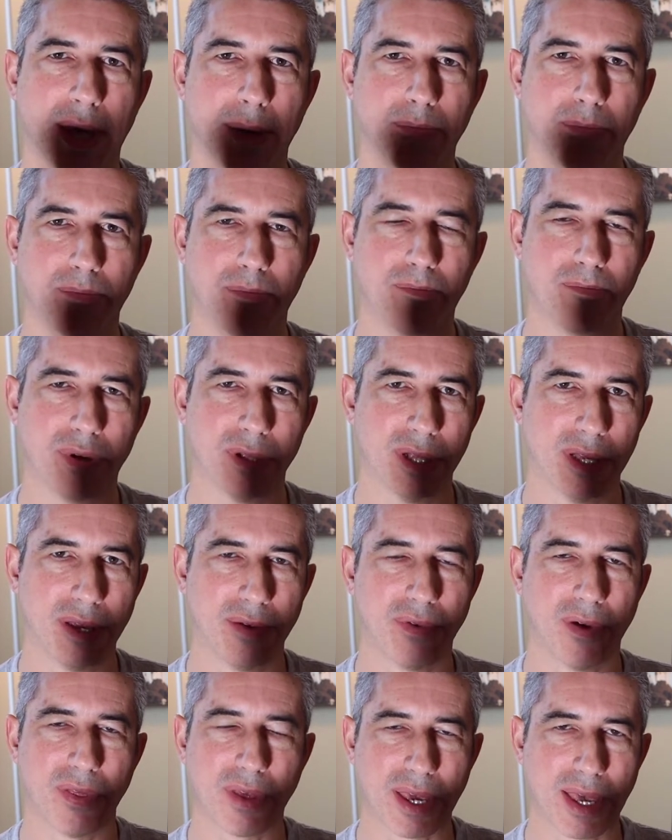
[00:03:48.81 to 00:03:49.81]
I
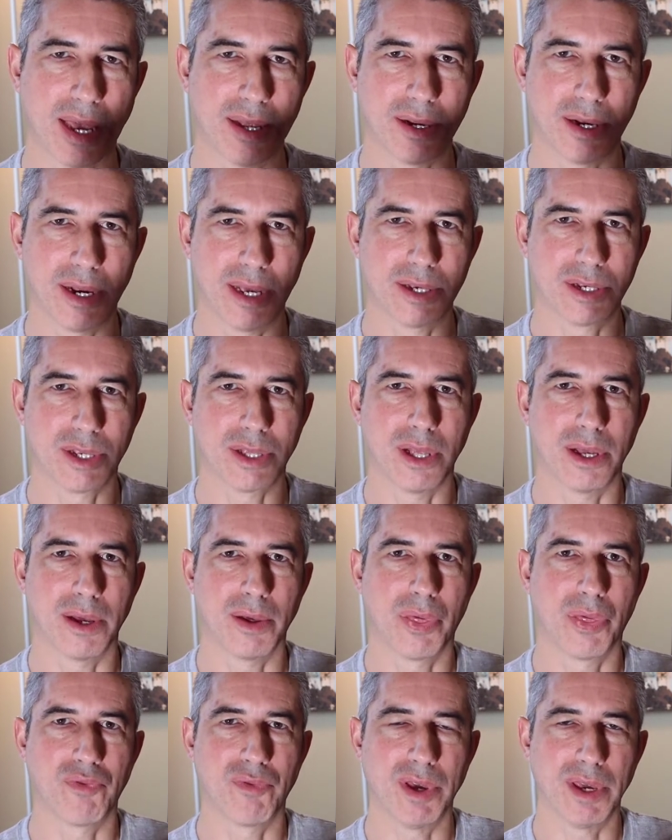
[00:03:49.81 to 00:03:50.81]
believe on the Canon
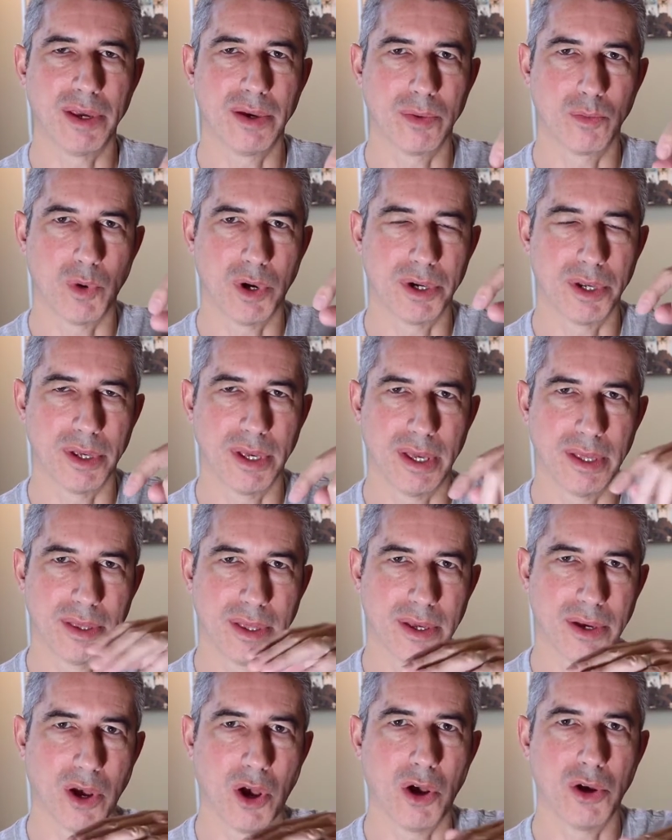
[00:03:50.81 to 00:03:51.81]
SLR3, in
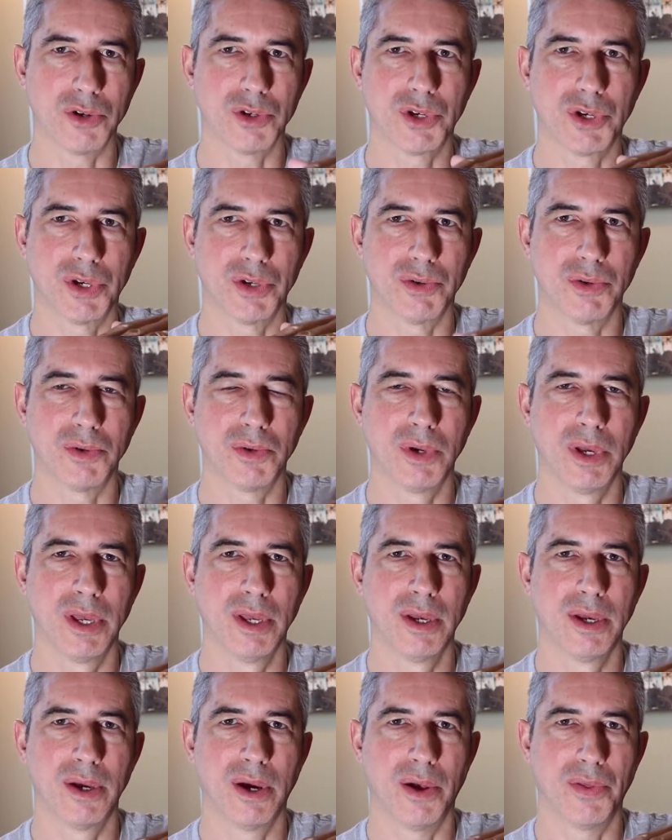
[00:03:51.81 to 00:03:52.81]
the hot shoe
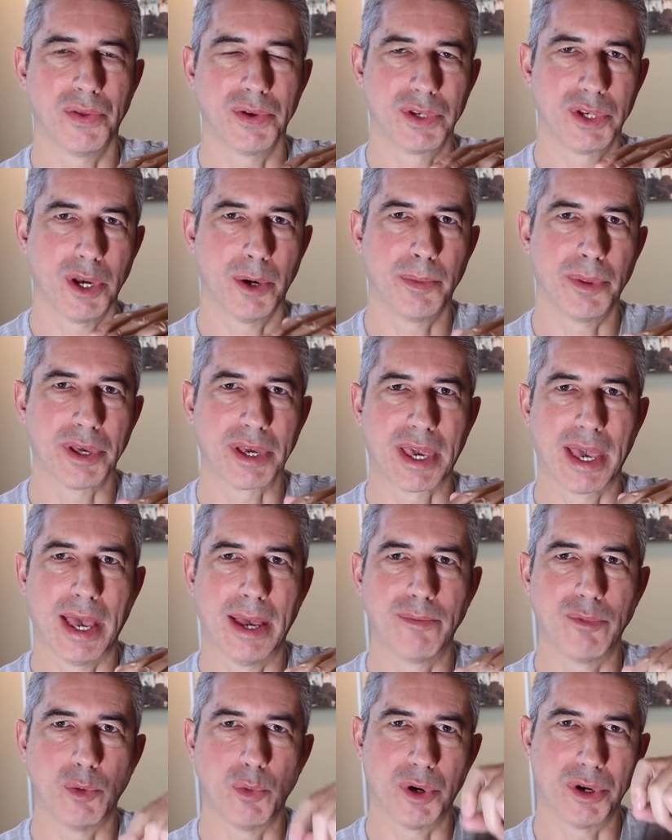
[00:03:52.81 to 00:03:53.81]
on the top of the
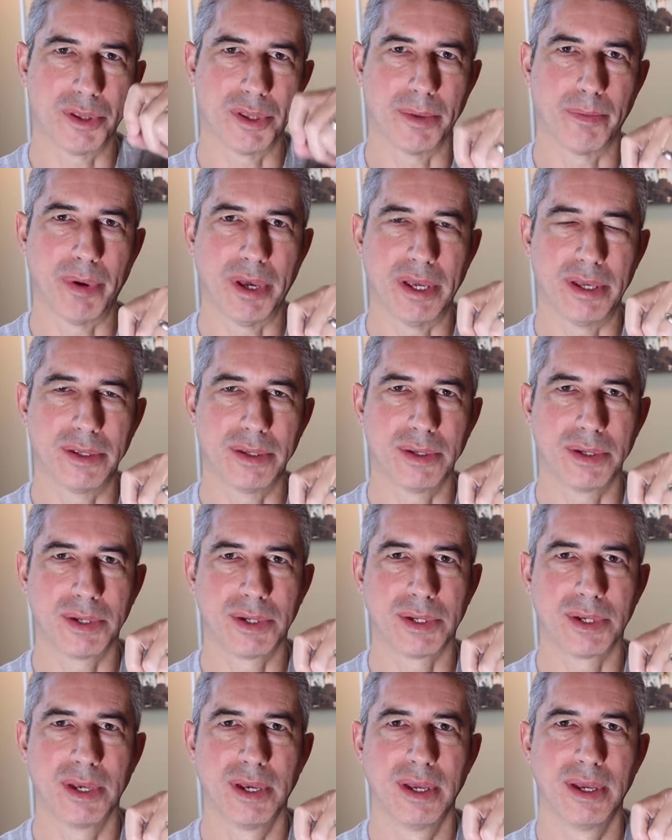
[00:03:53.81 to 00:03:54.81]
camera, one of the
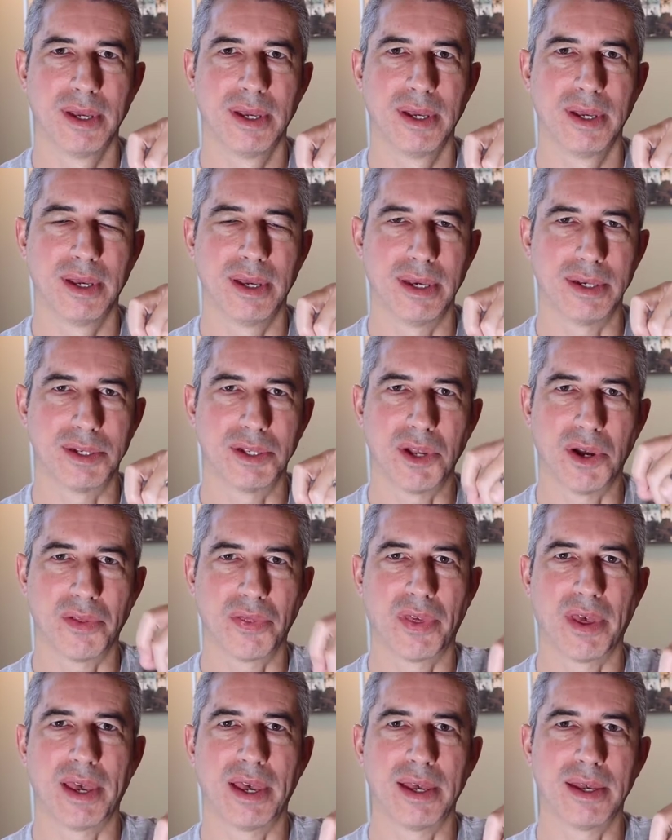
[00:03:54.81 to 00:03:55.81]
pins is
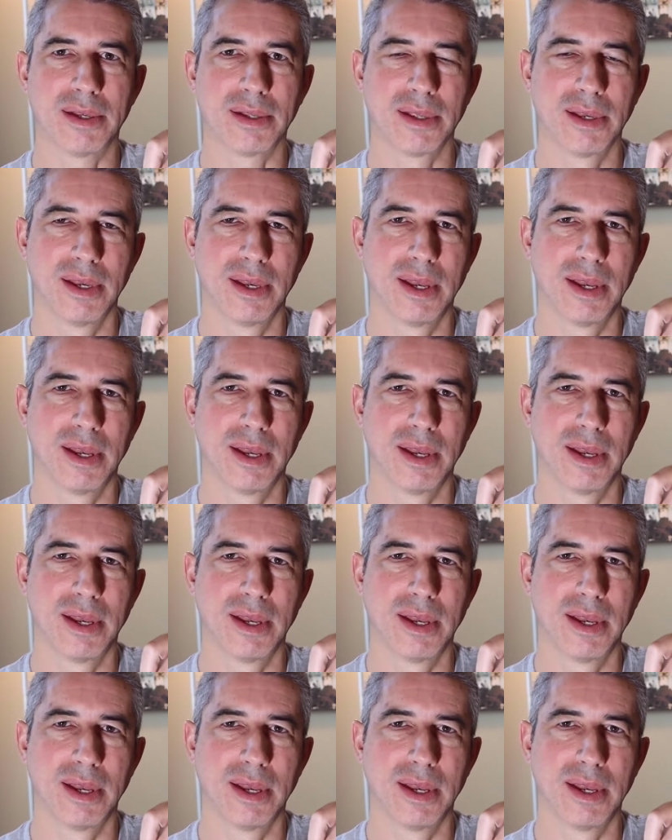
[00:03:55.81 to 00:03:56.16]
not there,